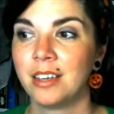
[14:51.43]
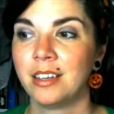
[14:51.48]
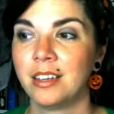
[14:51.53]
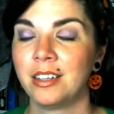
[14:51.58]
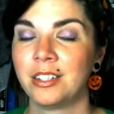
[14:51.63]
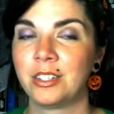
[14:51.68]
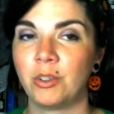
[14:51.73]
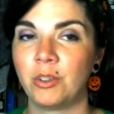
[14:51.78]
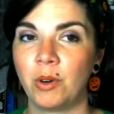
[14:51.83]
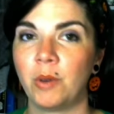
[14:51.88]

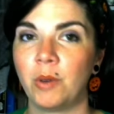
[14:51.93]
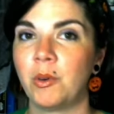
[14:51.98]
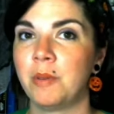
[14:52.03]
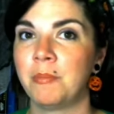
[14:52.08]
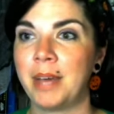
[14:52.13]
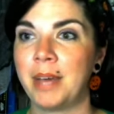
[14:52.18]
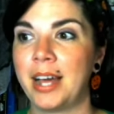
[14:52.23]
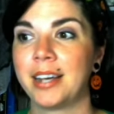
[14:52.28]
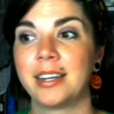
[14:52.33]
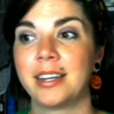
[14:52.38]
So I went
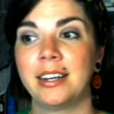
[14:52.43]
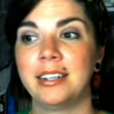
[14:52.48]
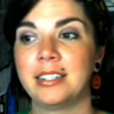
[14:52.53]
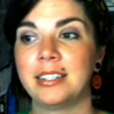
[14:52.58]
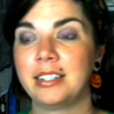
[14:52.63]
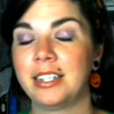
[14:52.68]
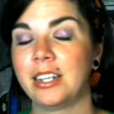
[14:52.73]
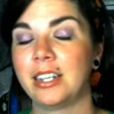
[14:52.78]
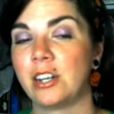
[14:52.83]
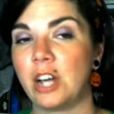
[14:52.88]
back and I
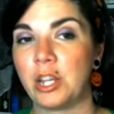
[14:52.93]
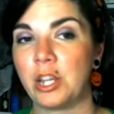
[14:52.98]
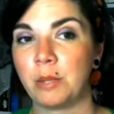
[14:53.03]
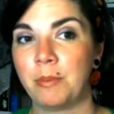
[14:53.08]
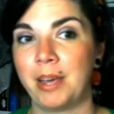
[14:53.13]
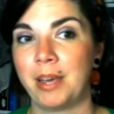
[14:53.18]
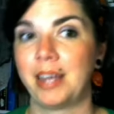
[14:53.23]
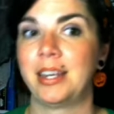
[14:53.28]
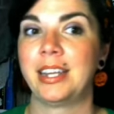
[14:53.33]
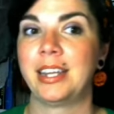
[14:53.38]
deleted all the
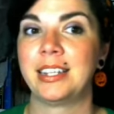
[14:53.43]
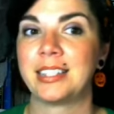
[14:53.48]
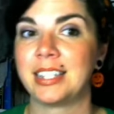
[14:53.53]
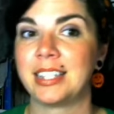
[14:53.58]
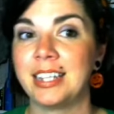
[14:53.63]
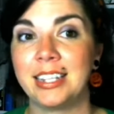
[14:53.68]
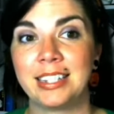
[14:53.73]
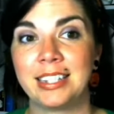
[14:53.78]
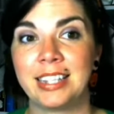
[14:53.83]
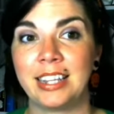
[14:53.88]
paintings, and
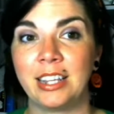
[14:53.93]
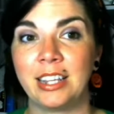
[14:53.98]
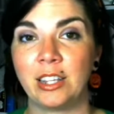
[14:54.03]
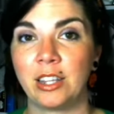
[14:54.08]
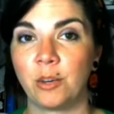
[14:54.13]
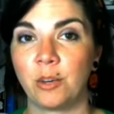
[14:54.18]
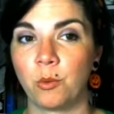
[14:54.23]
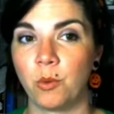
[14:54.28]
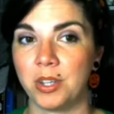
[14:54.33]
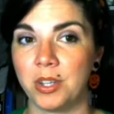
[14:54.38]
it said that there
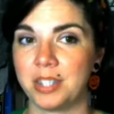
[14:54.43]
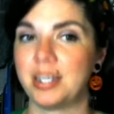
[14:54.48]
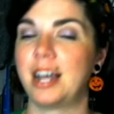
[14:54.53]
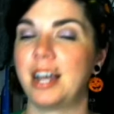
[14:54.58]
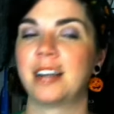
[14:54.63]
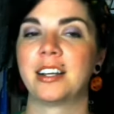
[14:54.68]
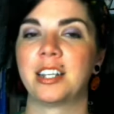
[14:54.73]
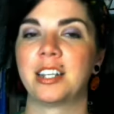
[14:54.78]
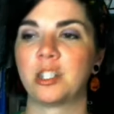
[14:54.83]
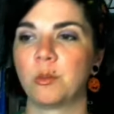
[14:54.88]
was not
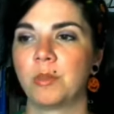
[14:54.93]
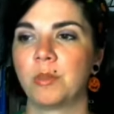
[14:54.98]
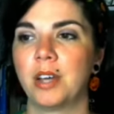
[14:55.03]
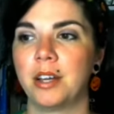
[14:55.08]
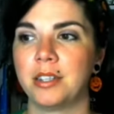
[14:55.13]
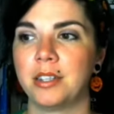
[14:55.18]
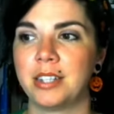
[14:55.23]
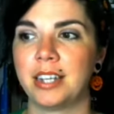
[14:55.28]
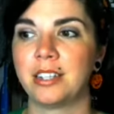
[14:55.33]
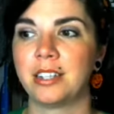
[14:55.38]
custom
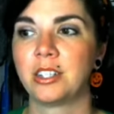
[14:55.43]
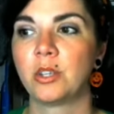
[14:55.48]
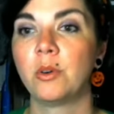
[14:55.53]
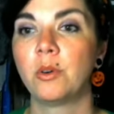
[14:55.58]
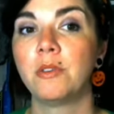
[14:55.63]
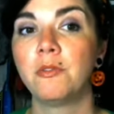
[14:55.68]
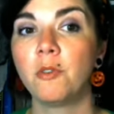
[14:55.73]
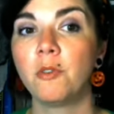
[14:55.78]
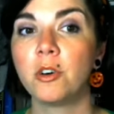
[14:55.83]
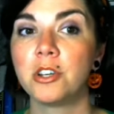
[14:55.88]
content. So
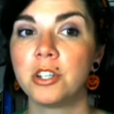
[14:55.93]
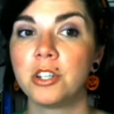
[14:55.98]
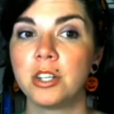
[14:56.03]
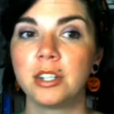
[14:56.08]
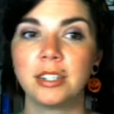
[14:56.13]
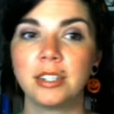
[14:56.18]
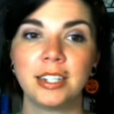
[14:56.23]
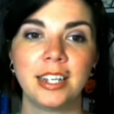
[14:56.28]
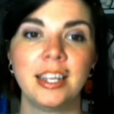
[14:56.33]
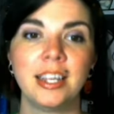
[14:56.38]

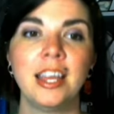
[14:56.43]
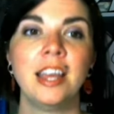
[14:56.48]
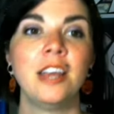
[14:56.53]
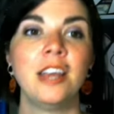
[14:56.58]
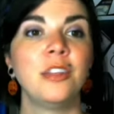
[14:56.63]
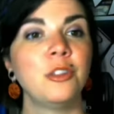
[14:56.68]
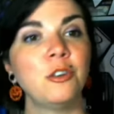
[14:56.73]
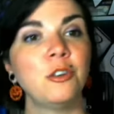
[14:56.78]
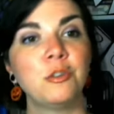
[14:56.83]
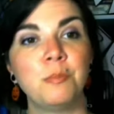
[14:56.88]
unfortunately,
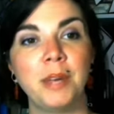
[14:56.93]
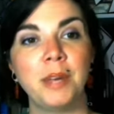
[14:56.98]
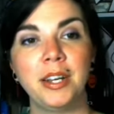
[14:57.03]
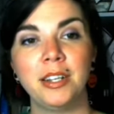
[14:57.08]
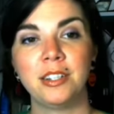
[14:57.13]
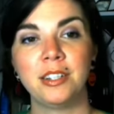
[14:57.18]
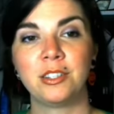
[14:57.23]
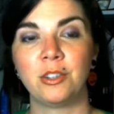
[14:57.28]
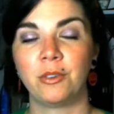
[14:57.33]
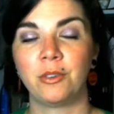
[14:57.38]
those
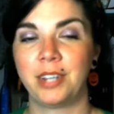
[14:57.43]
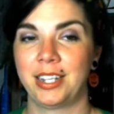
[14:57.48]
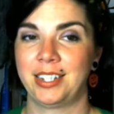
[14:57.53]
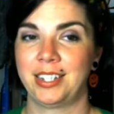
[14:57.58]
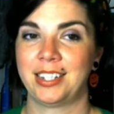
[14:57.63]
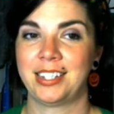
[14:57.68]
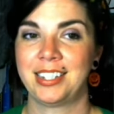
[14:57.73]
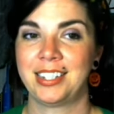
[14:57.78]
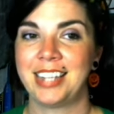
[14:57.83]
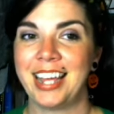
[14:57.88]
paintings don't get to
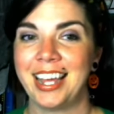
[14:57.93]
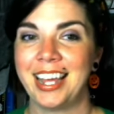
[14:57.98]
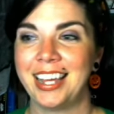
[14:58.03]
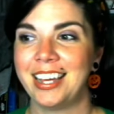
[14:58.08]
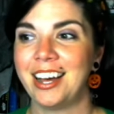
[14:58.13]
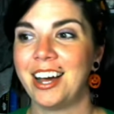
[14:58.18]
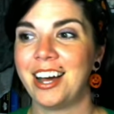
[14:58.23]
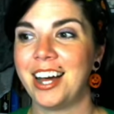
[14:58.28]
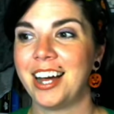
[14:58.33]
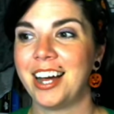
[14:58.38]
stay.
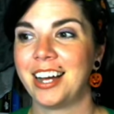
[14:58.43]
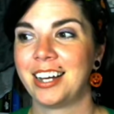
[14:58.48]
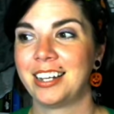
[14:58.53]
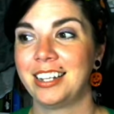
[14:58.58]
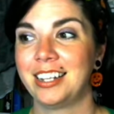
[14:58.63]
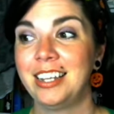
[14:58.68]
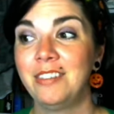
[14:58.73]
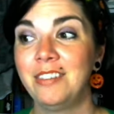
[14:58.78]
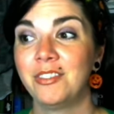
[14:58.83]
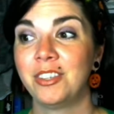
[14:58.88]

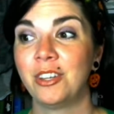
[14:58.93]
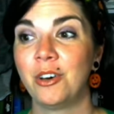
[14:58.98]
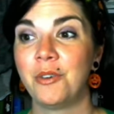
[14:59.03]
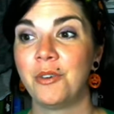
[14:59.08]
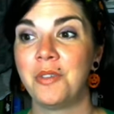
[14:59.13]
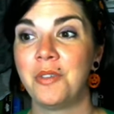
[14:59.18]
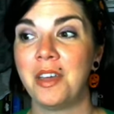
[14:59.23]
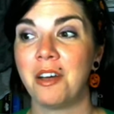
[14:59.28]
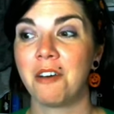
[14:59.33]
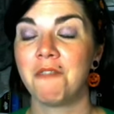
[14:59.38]
even though
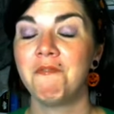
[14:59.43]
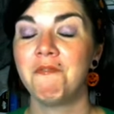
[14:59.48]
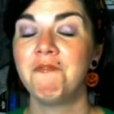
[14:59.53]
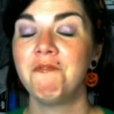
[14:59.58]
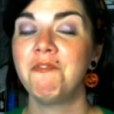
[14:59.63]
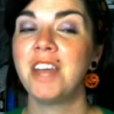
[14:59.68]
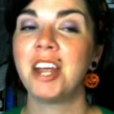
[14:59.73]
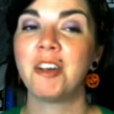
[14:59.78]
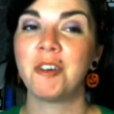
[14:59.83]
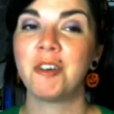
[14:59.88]
they are
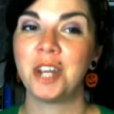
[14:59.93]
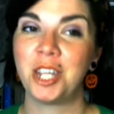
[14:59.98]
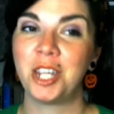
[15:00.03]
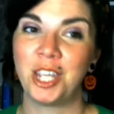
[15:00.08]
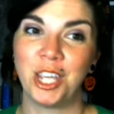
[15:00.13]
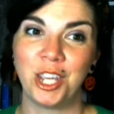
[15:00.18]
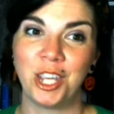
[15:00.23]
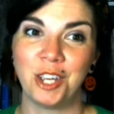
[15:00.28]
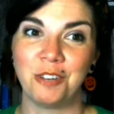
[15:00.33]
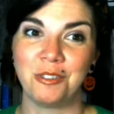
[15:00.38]
very
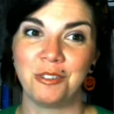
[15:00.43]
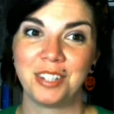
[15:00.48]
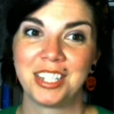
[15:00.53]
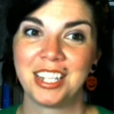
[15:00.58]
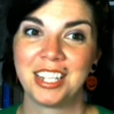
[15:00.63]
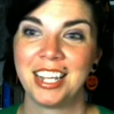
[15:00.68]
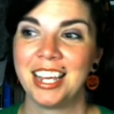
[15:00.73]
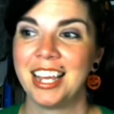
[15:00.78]
cute.